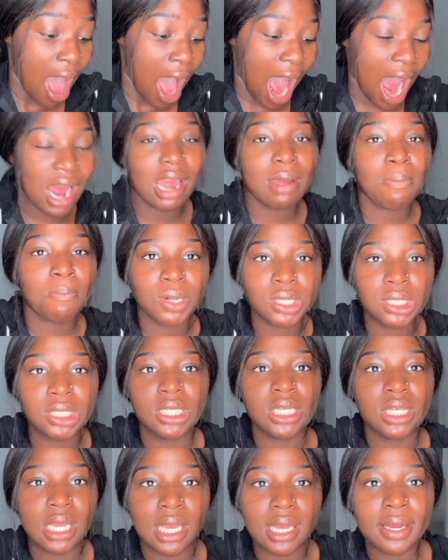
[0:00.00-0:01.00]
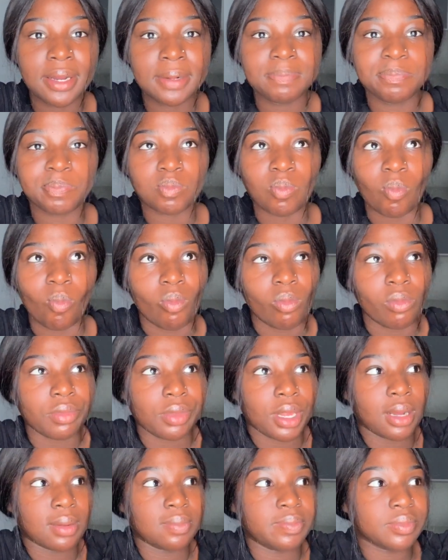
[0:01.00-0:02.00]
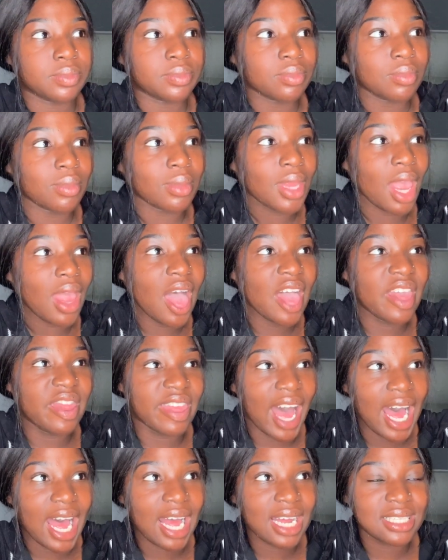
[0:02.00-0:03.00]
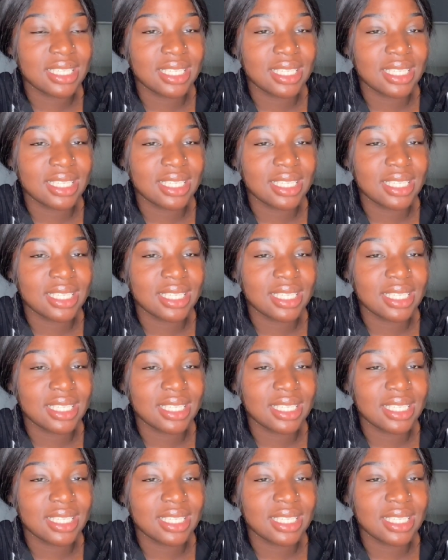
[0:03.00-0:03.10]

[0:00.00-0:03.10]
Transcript: I personally think that